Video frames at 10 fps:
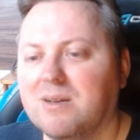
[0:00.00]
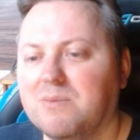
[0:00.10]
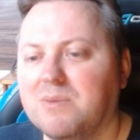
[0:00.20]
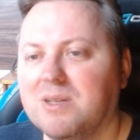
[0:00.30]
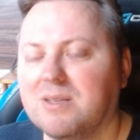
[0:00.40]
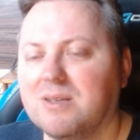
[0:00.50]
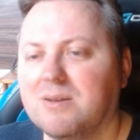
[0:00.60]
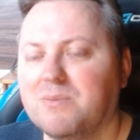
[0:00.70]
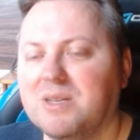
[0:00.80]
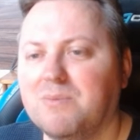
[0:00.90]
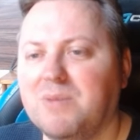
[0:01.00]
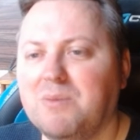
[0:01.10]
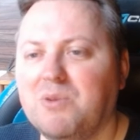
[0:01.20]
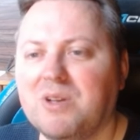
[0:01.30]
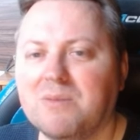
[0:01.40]
but
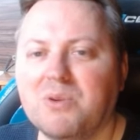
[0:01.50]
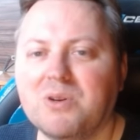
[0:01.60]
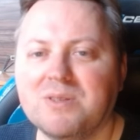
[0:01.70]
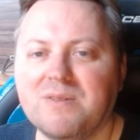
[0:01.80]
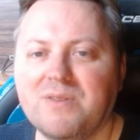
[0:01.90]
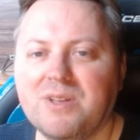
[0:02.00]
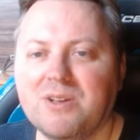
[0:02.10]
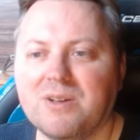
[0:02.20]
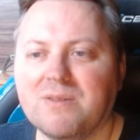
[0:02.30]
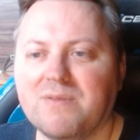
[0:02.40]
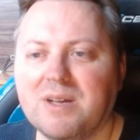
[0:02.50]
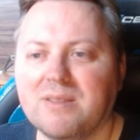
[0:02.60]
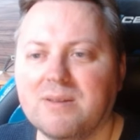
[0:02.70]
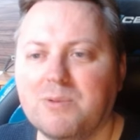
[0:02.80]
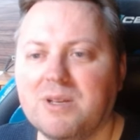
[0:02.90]
maybe you can pause the video and find
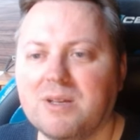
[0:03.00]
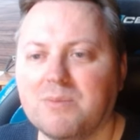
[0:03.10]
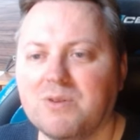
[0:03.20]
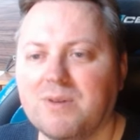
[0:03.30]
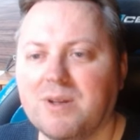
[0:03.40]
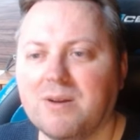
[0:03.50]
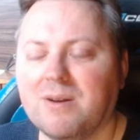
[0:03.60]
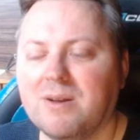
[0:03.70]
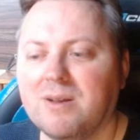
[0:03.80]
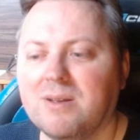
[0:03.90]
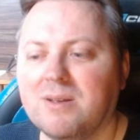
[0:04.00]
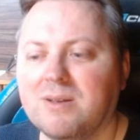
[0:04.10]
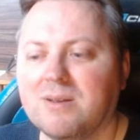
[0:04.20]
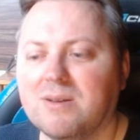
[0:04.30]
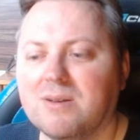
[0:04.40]
the winning move here.
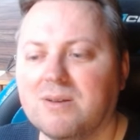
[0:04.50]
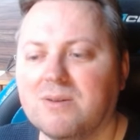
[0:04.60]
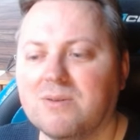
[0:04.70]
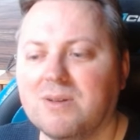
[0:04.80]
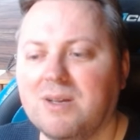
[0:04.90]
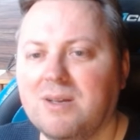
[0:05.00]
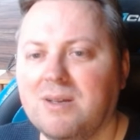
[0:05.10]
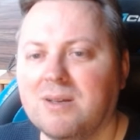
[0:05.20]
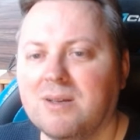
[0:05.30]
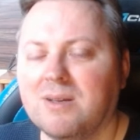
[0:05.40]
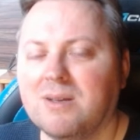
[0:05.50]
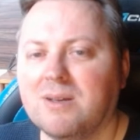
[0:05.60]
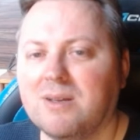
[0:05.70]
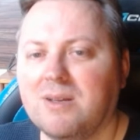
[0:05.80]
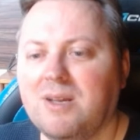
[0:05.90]
Okay,
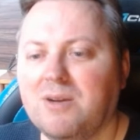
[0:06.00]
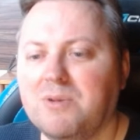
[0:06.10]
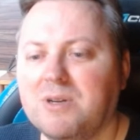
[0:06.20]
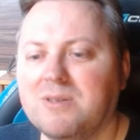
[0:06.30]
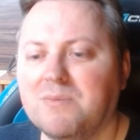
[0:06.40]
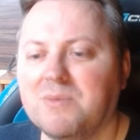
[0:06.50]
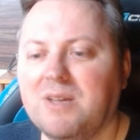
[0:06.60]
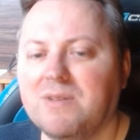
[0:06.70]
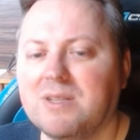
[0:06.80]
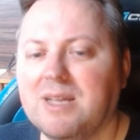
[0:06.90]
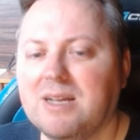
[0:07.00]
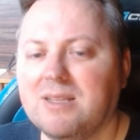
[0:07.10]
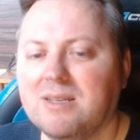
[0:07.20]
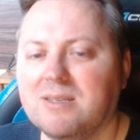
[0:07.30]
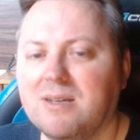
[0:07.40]
here were some even
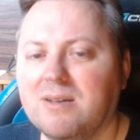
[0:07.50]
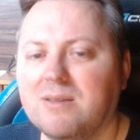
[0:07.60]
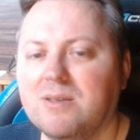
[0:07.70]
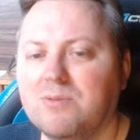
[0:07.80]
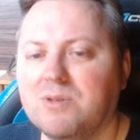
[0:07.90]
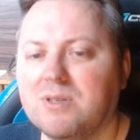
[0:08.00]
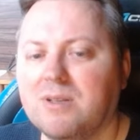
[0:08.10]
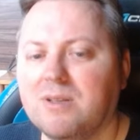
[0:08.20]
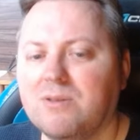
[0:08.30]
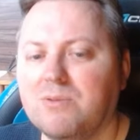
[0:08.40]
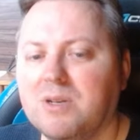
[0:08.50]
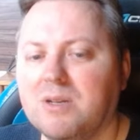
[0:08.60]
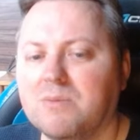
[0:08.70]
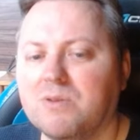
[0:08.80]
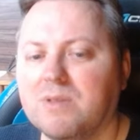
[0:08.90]
tactics, yeah. This was another
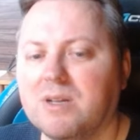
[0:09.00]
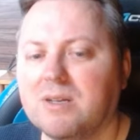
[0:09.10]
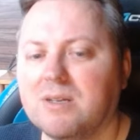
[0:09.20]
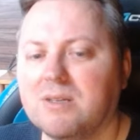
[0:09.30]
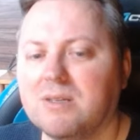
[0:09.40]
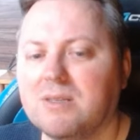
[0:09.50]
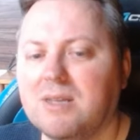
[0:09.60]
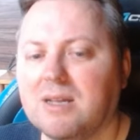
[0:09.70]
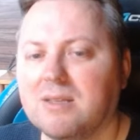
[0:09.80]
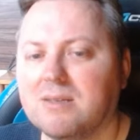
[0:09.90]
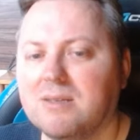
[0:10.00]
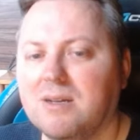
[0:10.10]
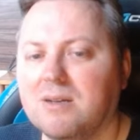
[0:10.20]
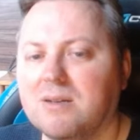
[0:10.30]
winning move, like tactics, yeah.